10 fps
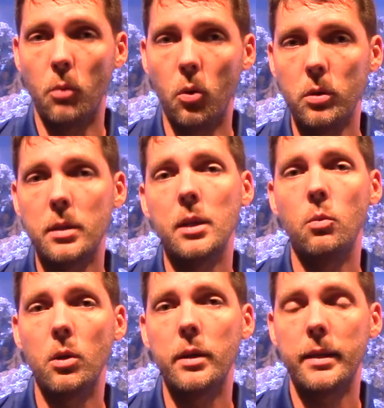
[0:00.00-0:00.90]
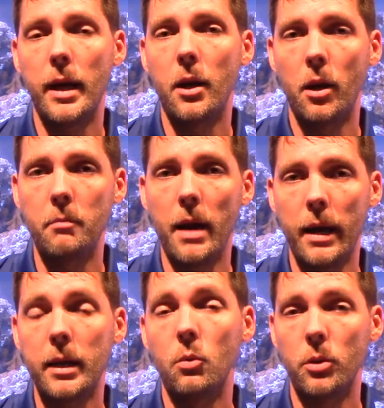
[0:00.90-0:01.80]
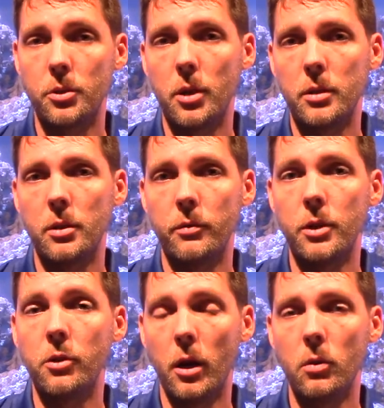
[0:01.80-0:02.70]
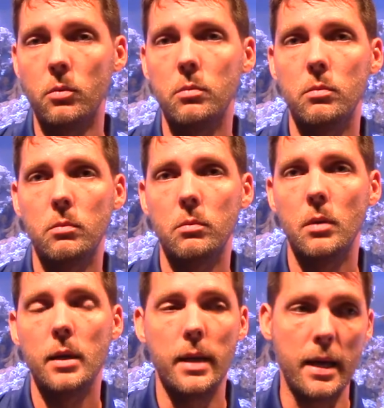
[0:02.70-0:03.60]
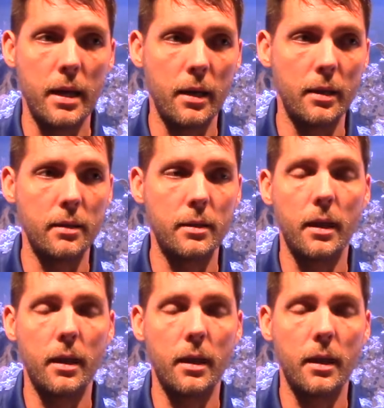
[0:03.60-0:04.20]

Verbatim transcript: molt, he will get that arm back. It will start to regrow and